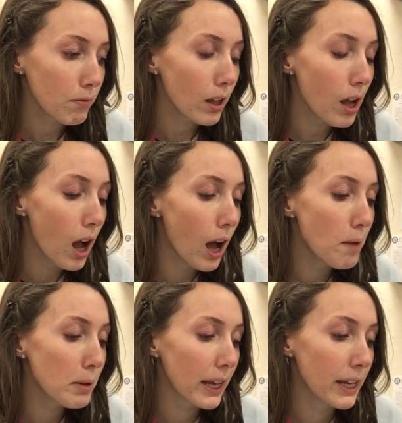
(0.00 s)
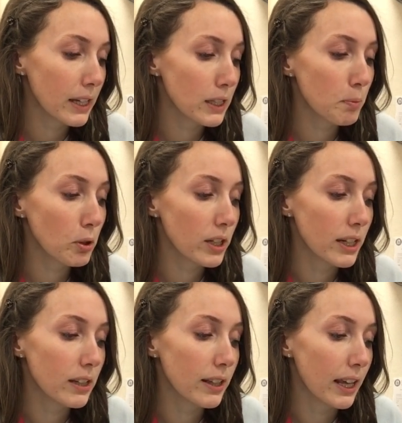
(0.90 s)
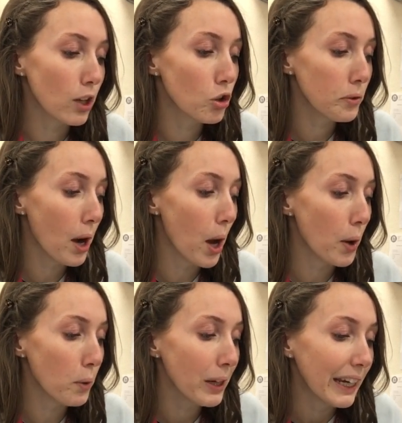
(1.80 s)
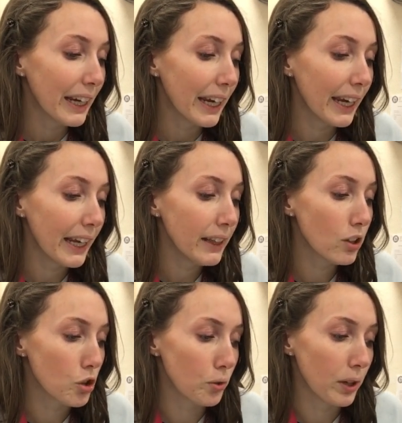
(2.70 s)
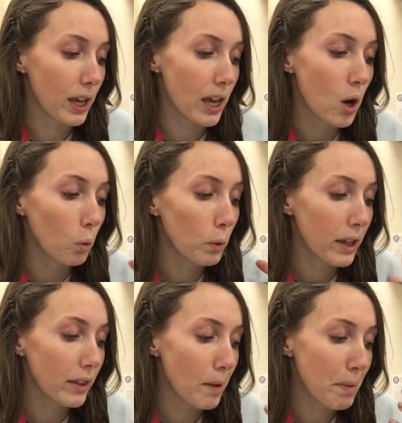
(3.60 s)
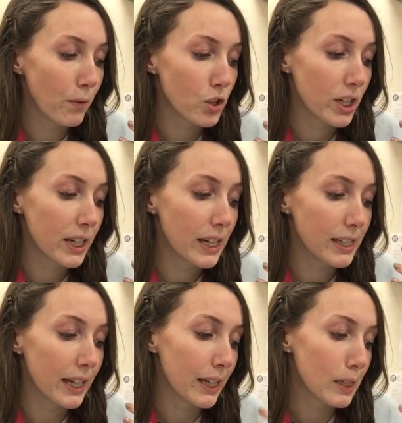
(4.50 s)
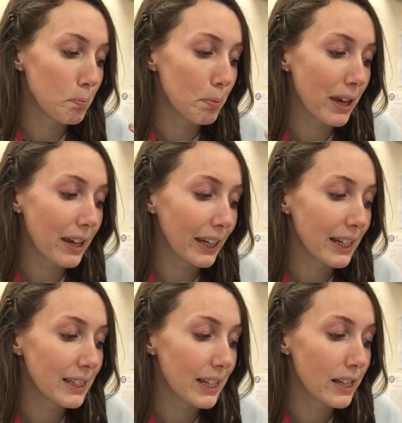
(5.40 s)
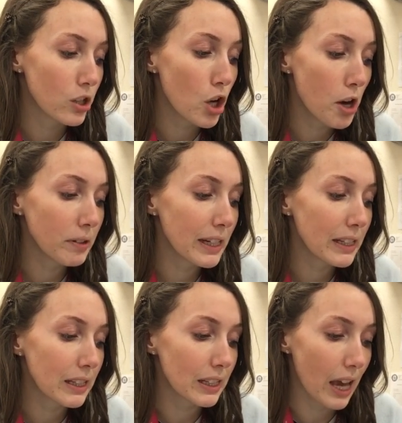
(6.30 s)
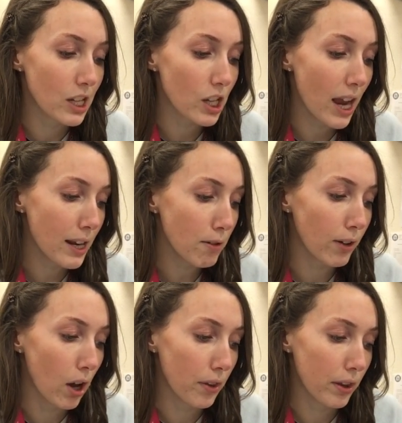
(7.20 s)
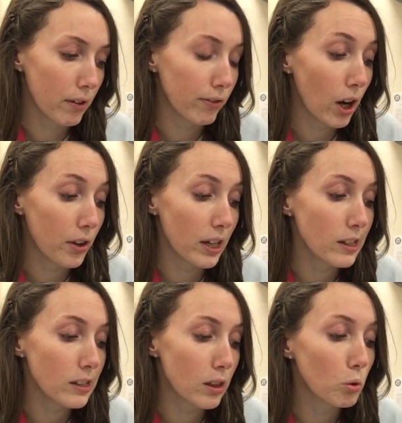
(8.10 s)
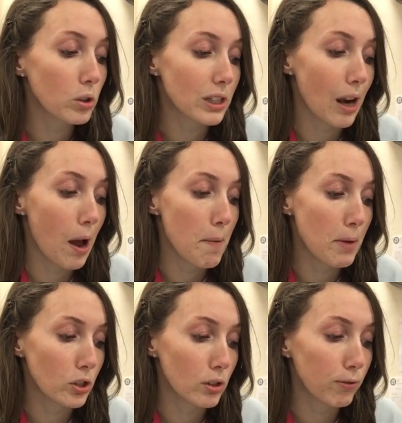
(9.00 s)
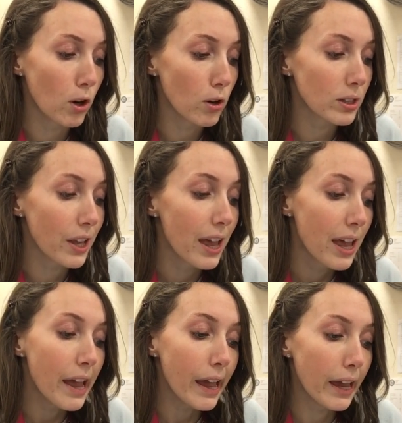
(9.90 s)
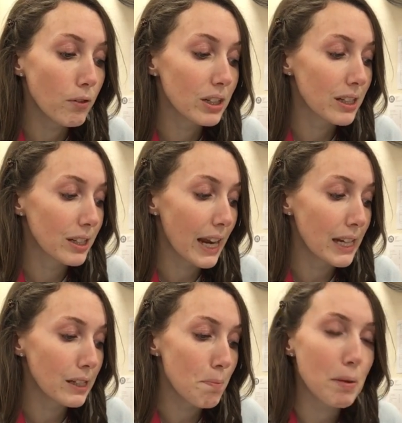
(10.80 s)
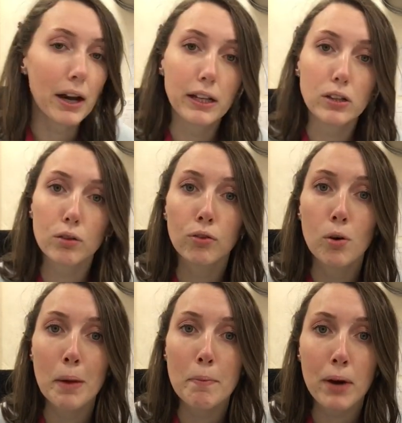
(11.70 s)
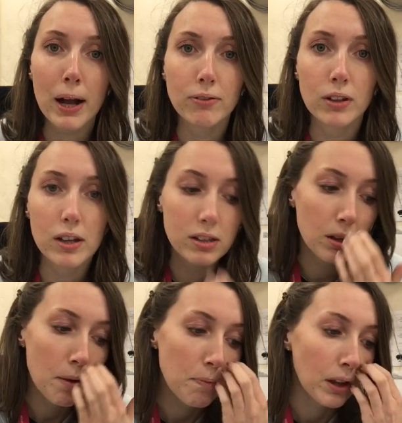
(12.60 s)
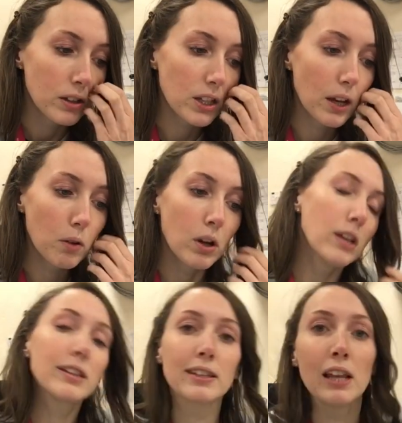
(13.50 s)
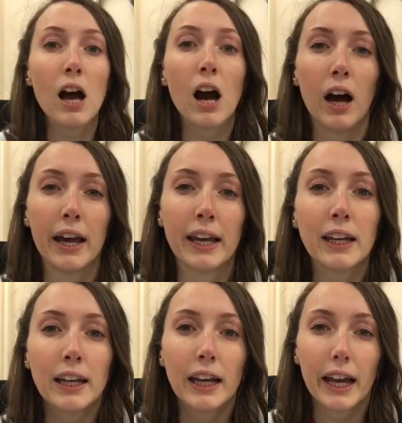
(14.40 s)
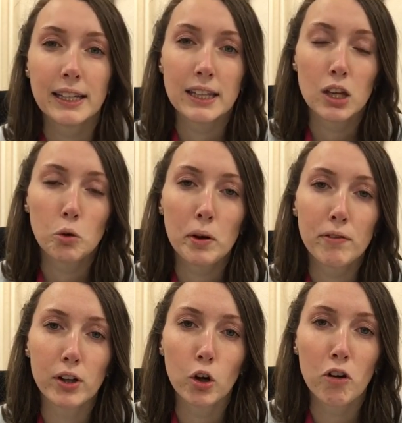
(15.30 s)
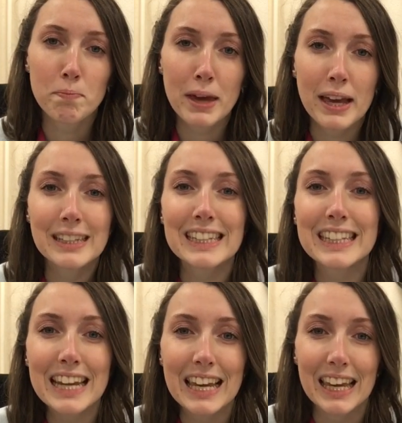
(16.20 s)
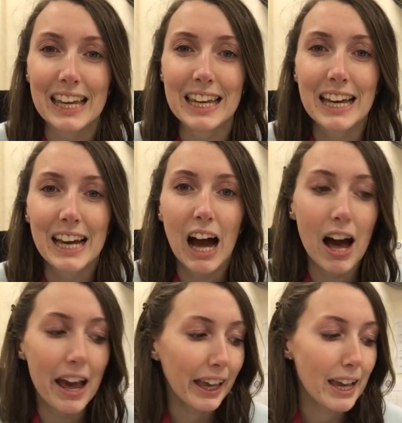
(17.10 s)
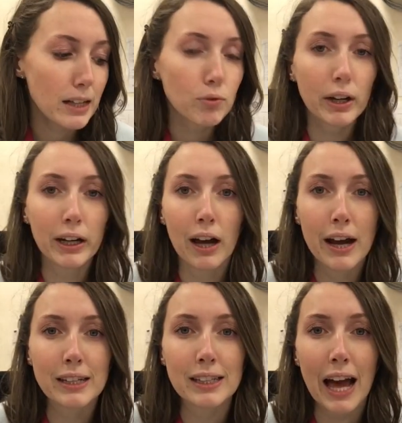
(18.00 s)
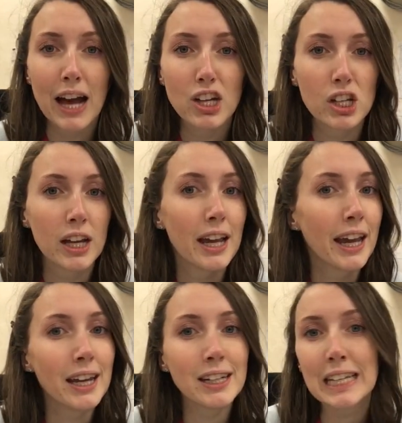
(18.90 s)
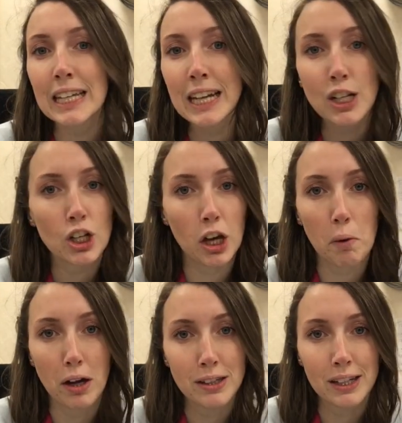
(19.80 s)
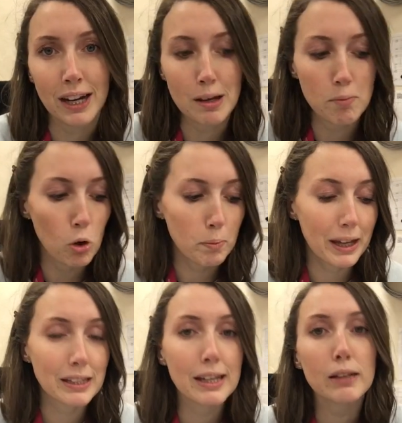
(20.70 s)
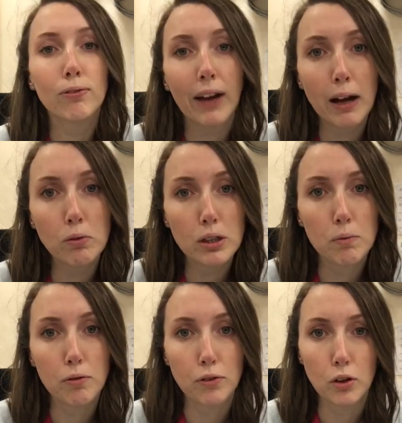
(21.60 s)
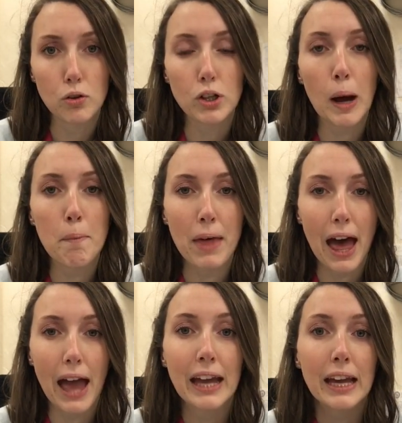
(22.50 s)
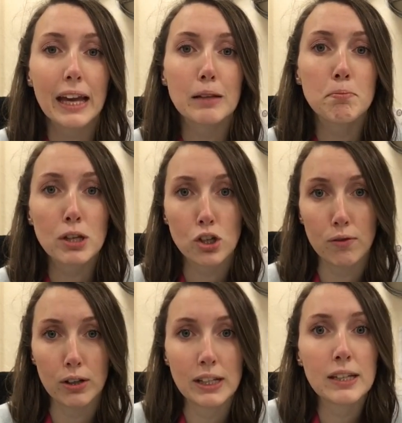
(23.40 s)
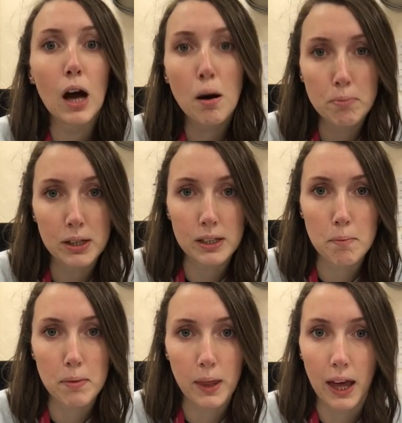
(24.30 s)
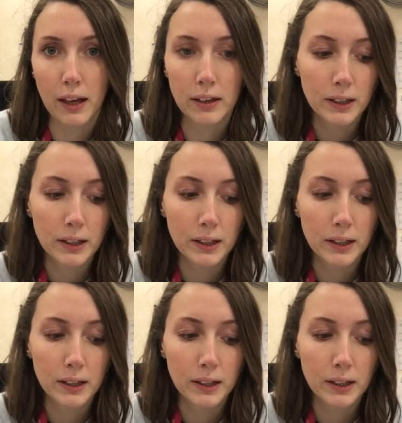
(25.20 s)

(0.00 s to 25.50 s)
the crow in the tree with a bit of cheese in his beak, and he says, "No need to search any farther, thought sly Master Fox. Here is a dainty bite for my breakfast." So sly is the equivalent of being sneaky. He's realised that actually he doesn't need to go hunting anymore because he's found some food up there. He's mischievous, he's up to something.